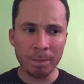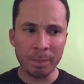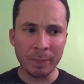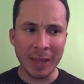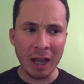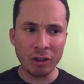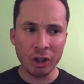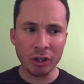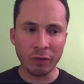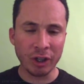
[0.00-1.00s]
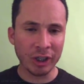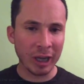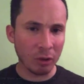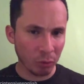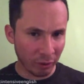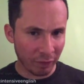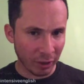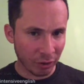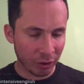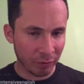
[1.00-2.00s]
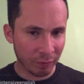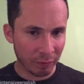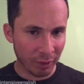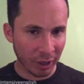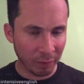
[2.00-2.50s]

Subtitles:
not just for scheduled events, right?